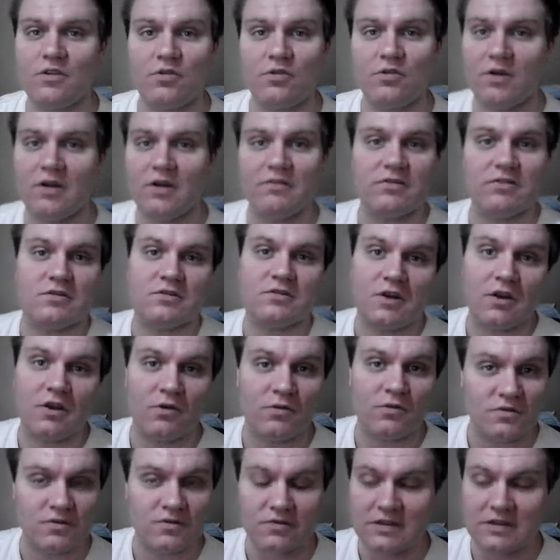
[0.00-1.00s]
whoever's
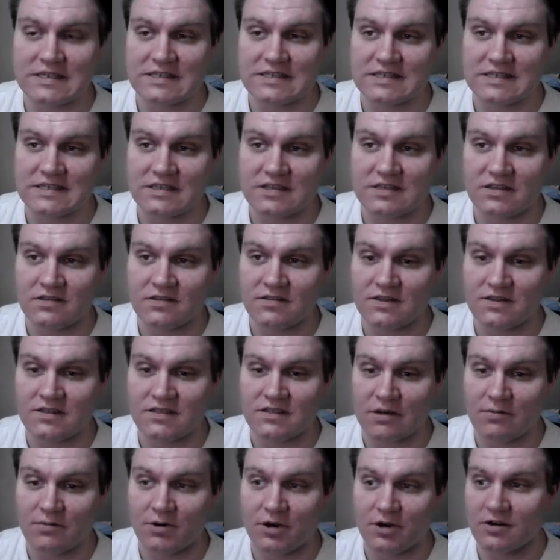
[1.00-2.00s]
knows reason in the
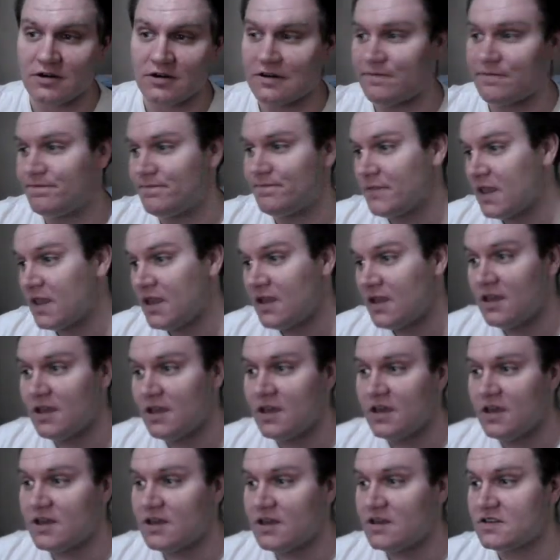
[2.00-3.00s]
summer, and
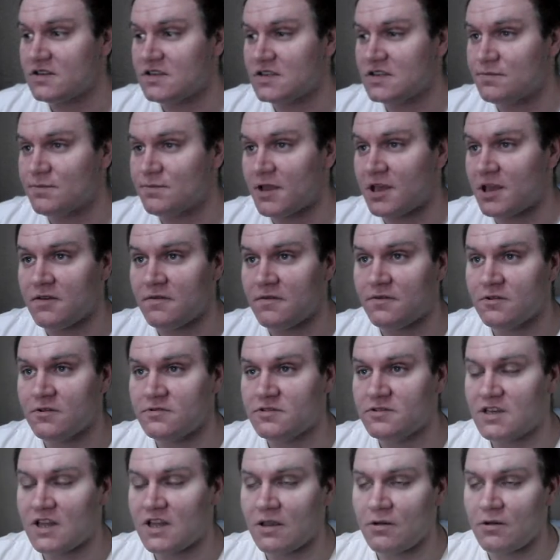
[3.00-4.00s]
this is my
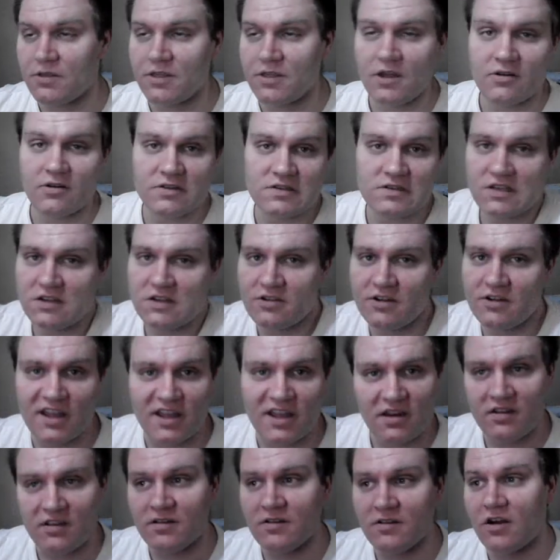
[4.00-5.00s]
first day without a
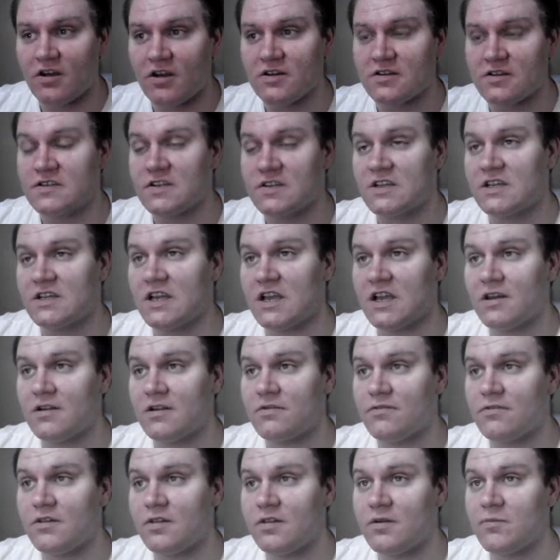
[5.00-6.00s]
cigarette. And honestly, I
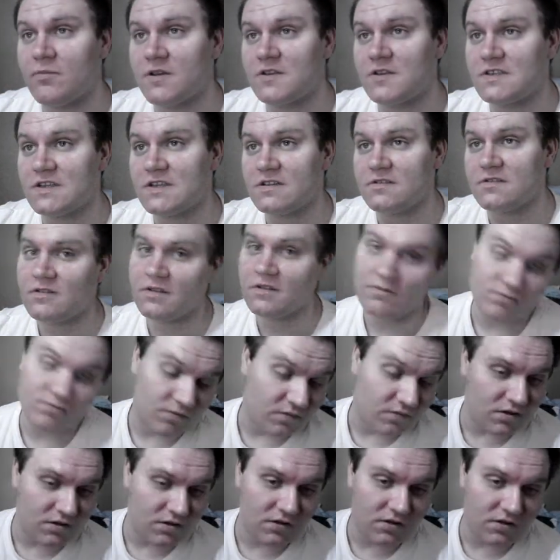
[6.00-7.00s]
don't really miss it.
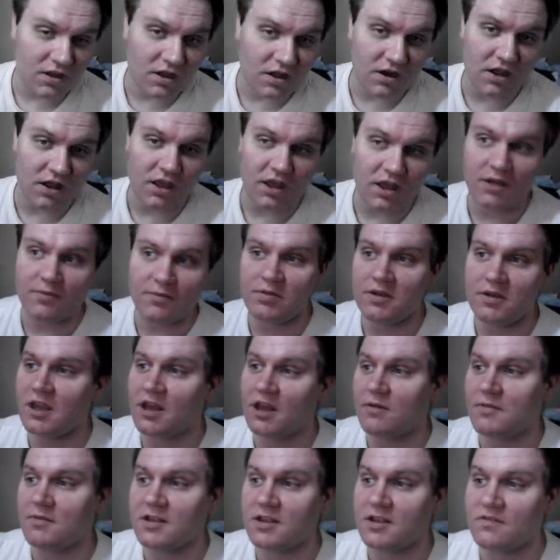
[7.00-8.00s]
Gonna
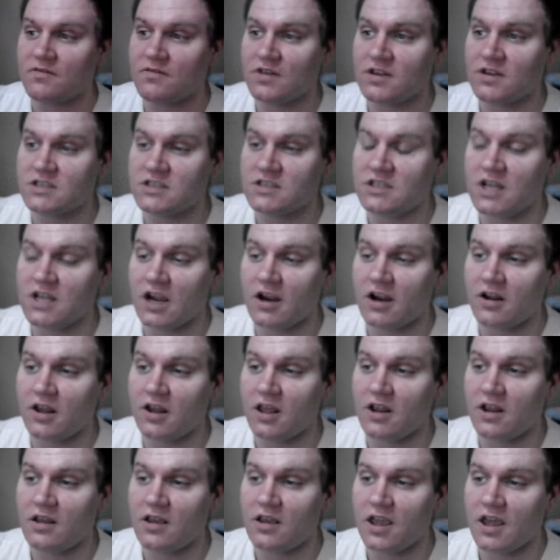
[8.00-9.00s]
become a
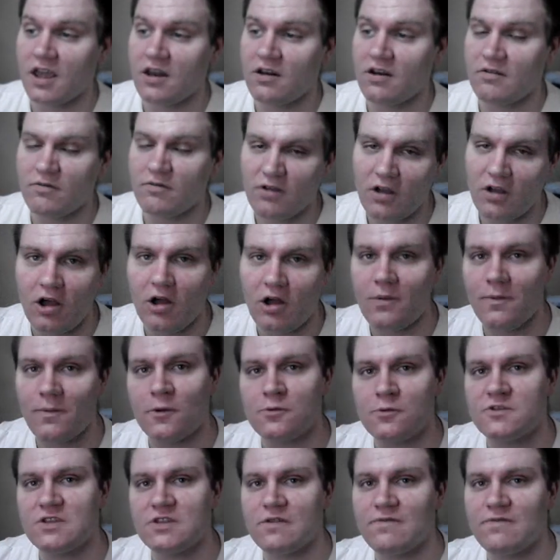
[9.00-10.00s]
vegetarian again.
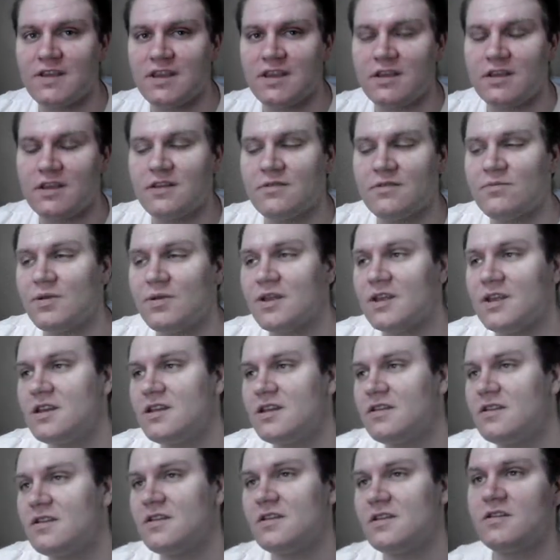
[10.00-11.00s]
Almost a vegan,
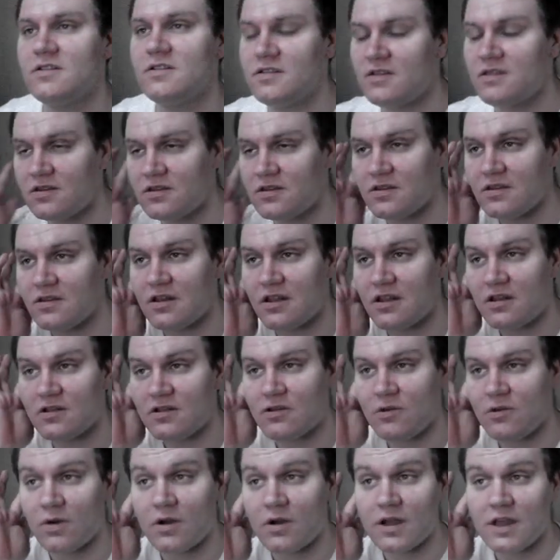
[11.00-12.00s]
but
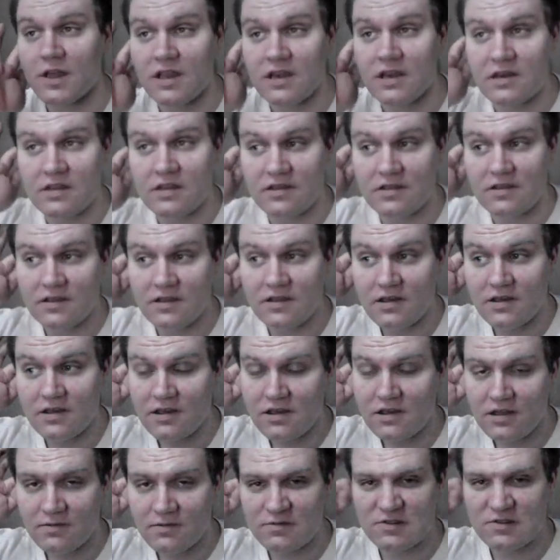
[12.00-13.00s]
not quite.
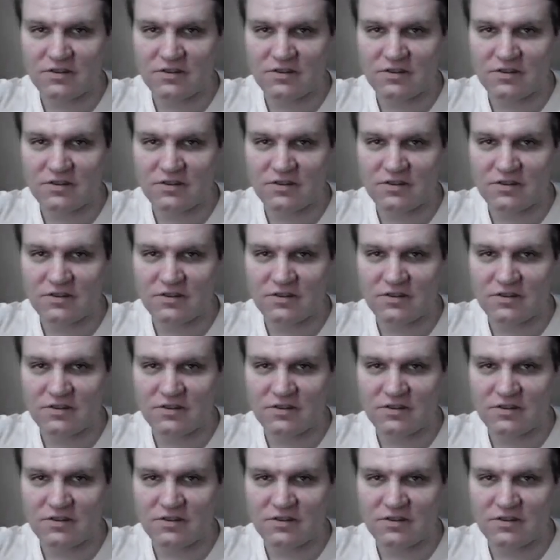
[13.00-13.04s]
I'm